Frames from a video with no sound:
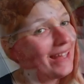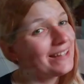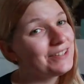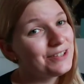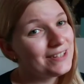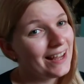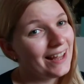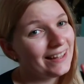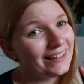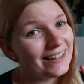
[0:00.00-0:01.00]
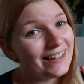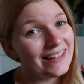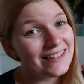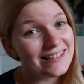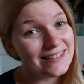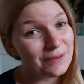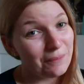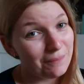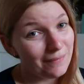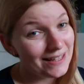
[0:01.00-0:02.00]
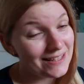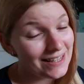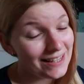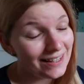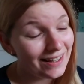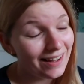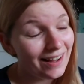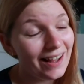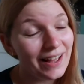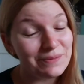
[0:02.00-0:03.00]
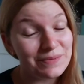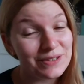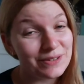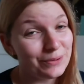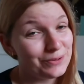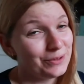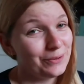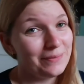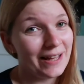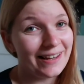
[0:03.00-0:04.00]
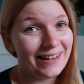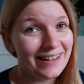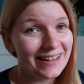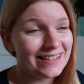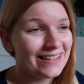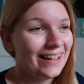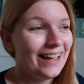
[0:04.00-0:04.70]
And today is Monday. I'm so bad at it.